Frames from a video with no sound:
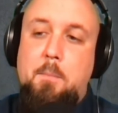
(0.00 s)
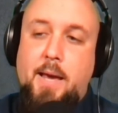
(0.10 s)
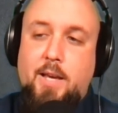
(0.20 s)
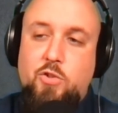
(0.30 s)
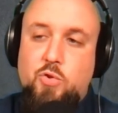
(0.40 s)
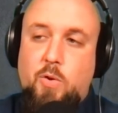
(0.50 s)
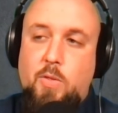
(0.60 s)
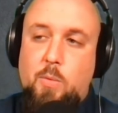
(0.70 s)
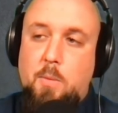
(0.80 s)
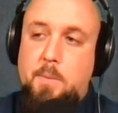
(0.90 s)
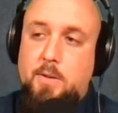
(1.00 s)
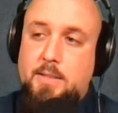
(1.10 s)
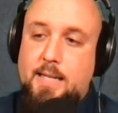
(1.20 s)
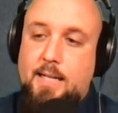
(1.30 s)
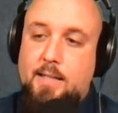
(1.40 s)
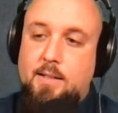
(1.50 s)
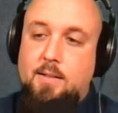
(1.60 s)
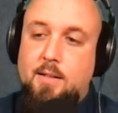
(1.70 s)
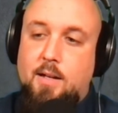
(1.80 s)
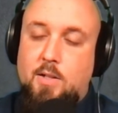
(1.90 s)
making sure that we're building
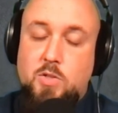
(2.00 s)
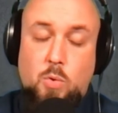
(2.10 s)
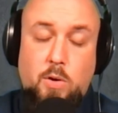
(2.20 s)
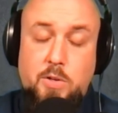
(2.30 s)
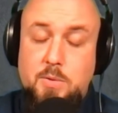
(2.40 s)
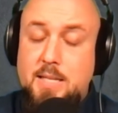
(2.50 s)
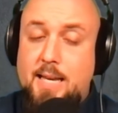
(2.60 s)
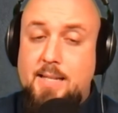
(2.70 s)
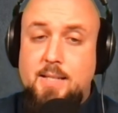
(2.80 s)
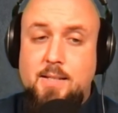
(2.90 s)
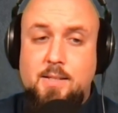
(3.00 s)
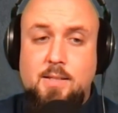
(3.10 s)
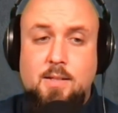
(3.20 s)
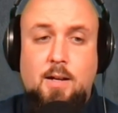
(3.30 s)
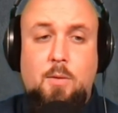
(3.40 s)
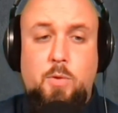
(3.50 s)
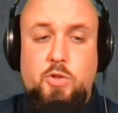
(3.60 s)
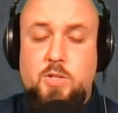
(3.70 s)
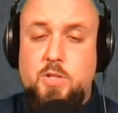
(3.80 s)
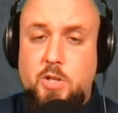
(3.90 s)
SOAR use cases,
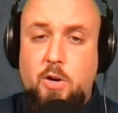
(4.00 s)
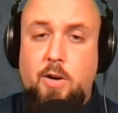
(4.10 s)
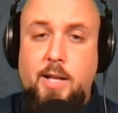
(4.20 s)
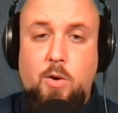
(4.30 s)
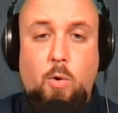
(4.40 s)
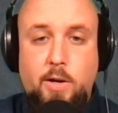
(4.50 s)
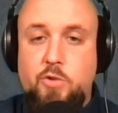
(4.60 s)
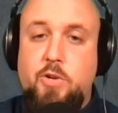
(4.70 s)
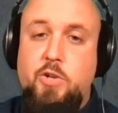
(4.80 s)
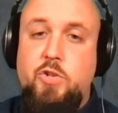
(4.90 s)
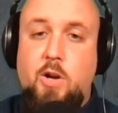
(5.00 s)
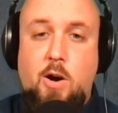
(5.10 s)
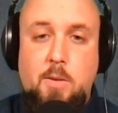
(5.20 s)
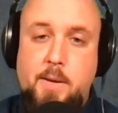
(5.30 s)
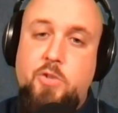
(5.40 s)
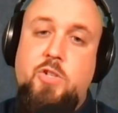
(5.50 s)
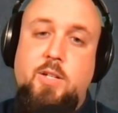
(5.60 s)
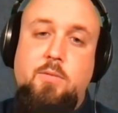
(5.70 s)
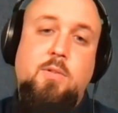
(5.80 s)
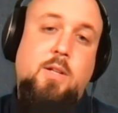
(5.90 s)
which is security, orchestration,
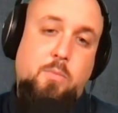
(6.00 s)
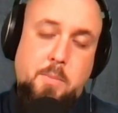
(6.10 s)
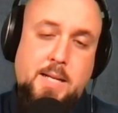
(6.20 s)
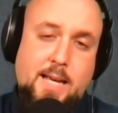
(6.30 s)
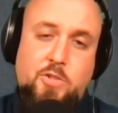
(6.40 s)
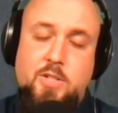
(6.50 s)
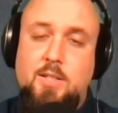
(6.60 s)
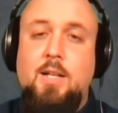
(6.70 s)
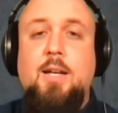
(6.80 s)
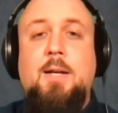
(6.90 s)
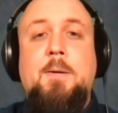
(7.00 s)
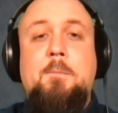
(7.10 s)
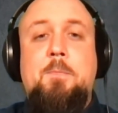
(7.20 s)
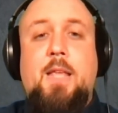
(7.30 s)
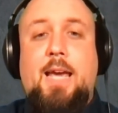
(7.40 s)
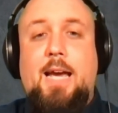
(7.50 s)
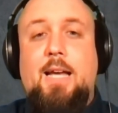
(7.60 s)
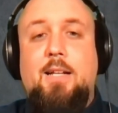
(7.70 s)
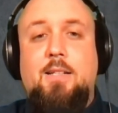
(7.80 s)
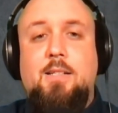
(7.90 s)
automation, remediation,
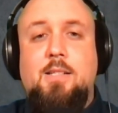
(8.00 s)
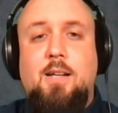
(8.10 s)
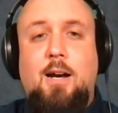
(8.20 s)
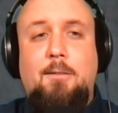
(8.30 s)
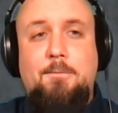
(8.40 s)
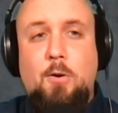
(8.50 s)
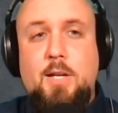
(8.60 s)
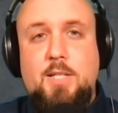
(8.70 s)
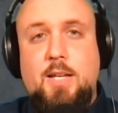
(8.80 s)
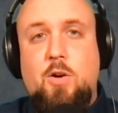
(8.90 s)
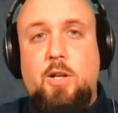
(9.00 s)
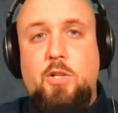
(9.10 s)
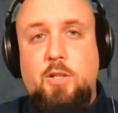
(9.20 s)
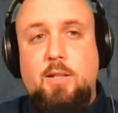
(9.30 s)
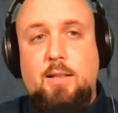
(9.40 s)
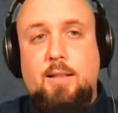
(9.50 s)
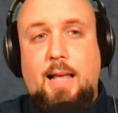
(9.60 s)
and focusing on